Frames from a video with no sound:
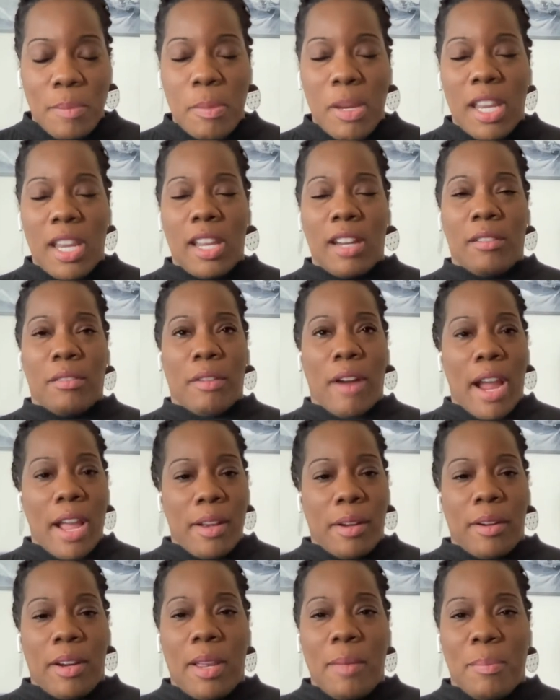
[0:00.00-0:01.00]
being a
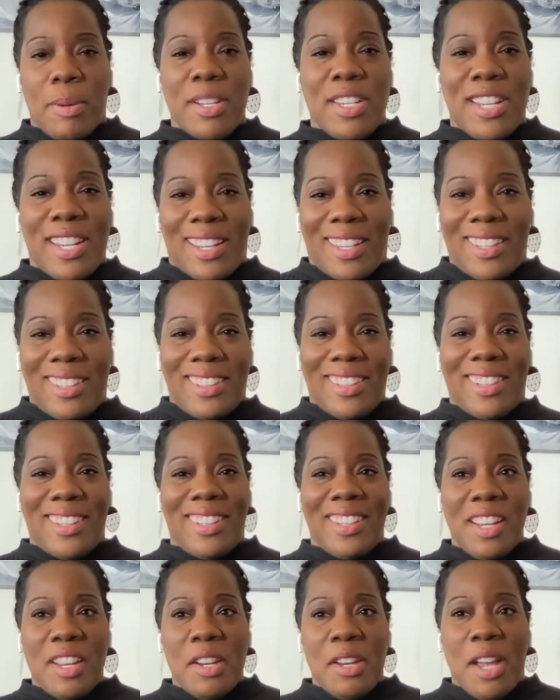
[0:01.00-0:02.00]
writer in particular,